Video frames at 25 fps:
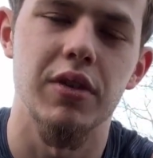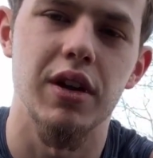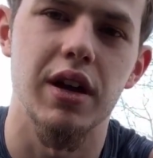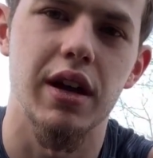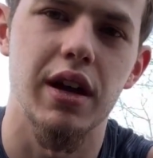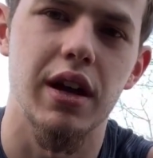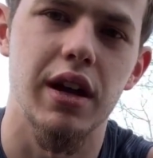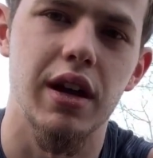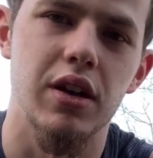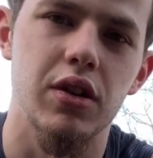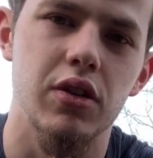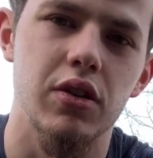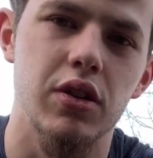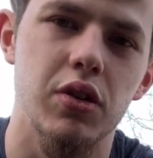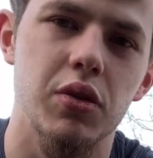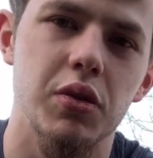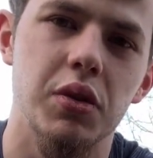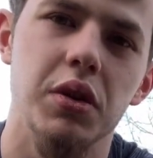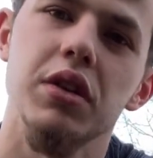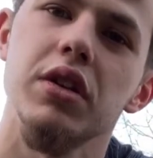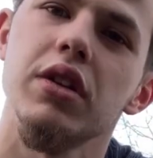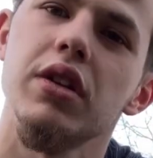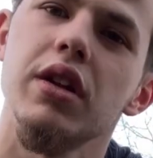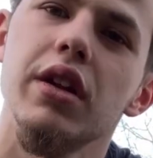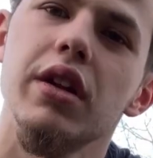I don't know
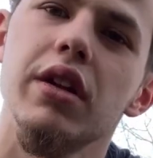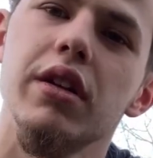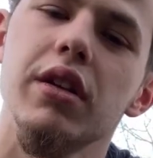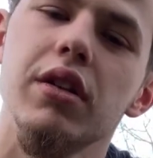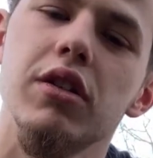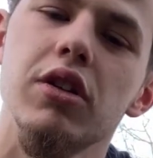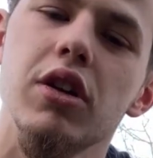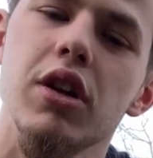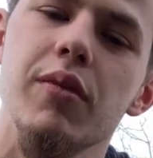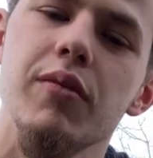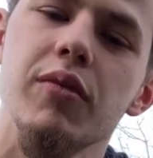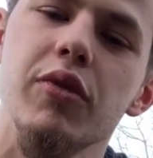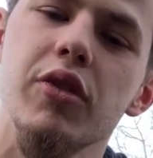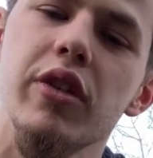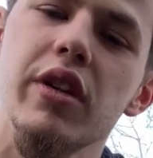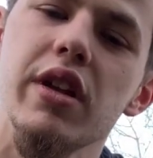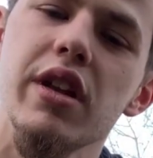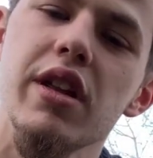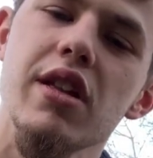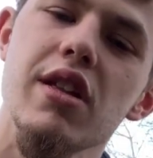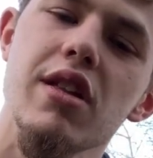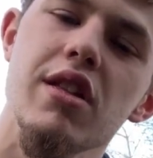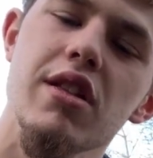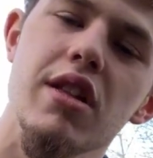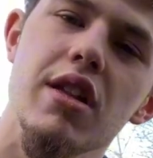what the term for it
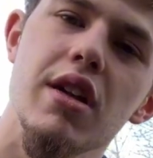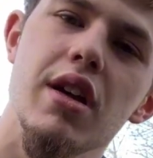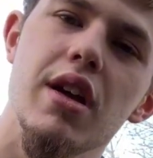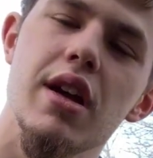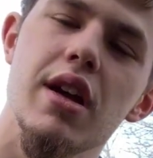is.